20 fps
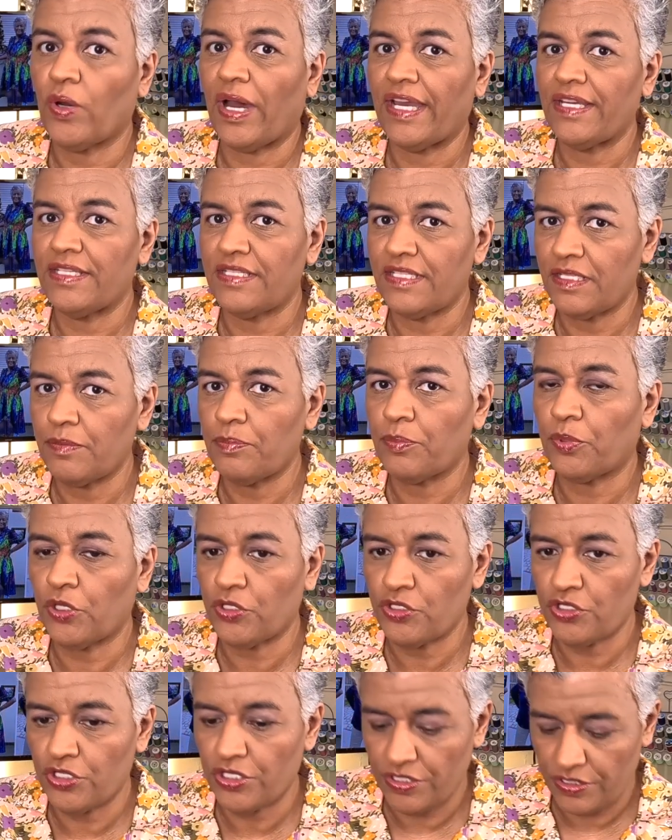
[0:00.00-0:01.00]
I did
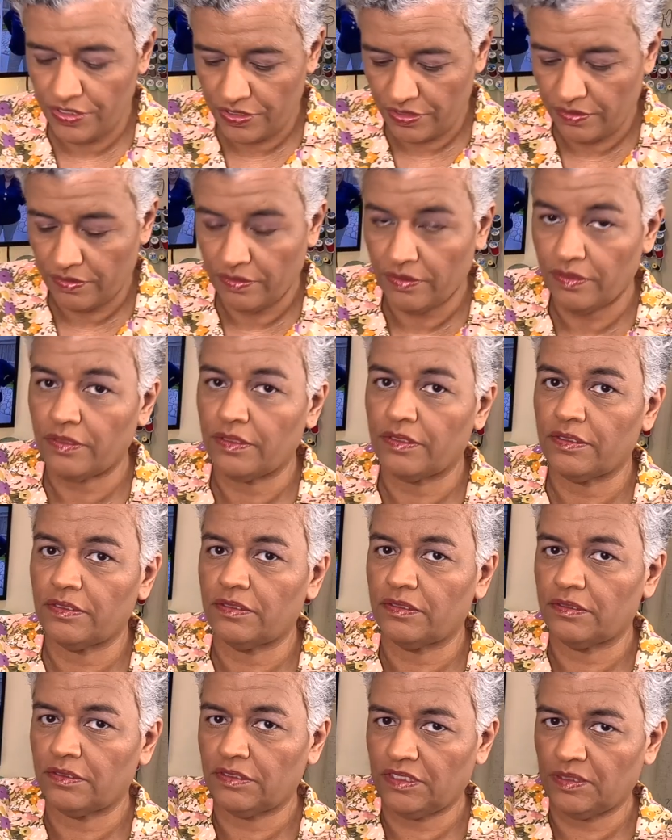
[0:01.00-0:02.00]
purchase
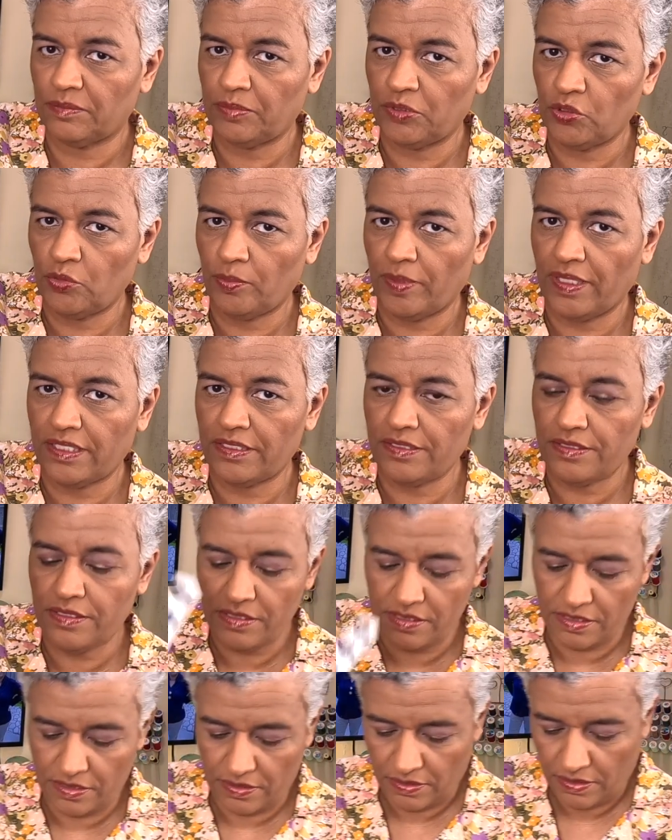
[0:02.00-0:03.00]
the blue
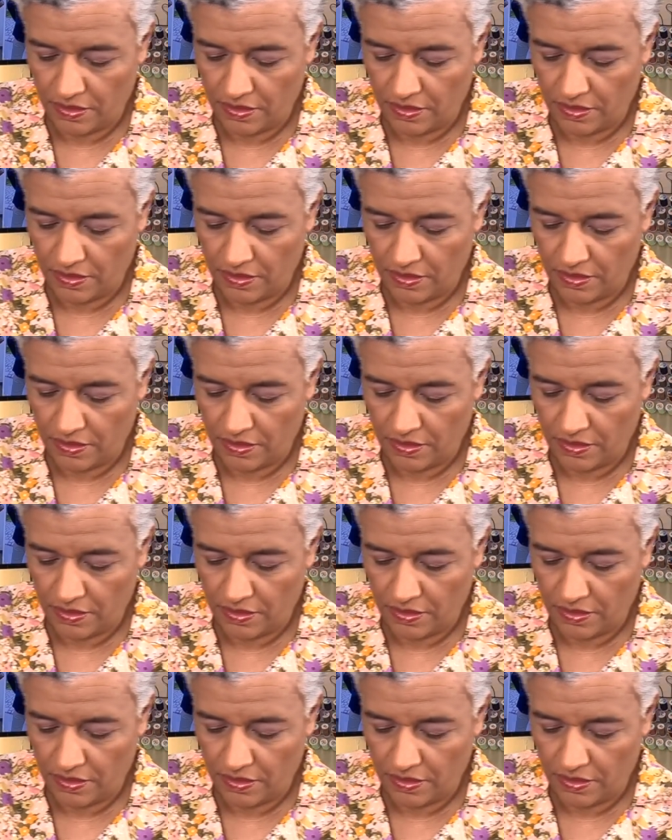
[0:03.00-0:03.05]
buttons.